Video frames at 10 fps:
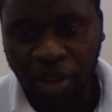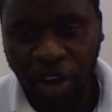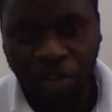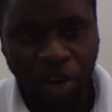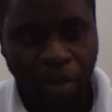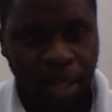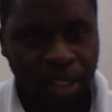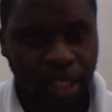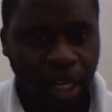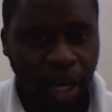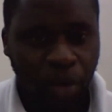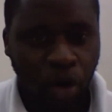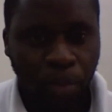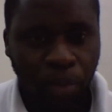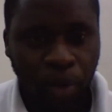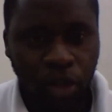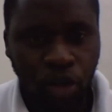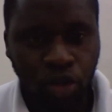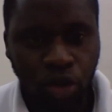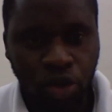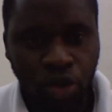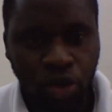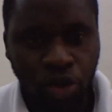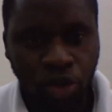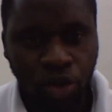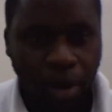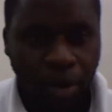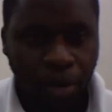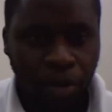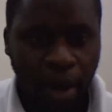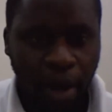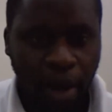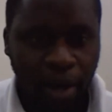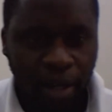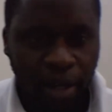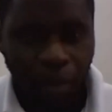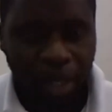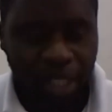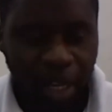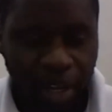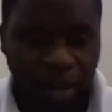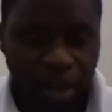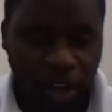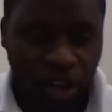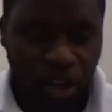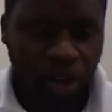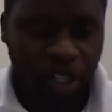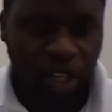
Thank you very much, and we hope we'll talk to you soon. Goodbye, and once again, thank you for